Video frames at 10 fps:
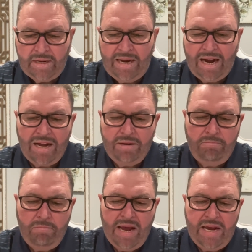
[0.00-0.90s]
God
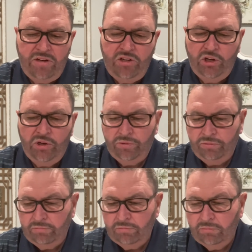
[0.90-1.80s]
made
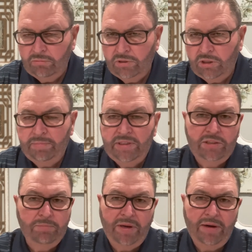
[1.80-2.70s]
you to be
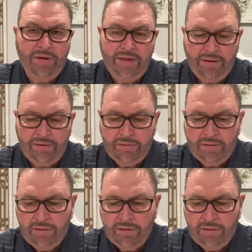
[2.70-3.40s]
superior,